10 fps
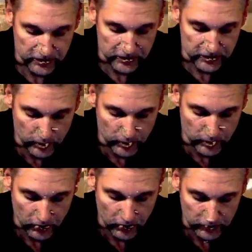called an
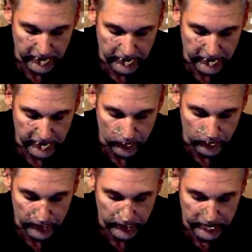eternal
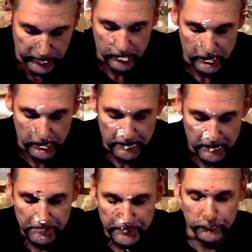redeemer who
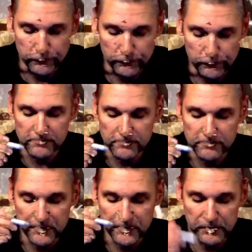frees the
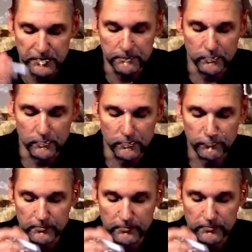people from
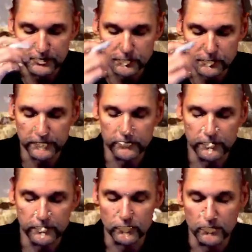spiritual
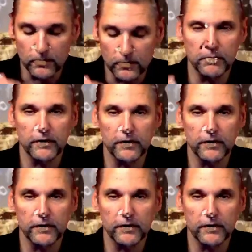bondage.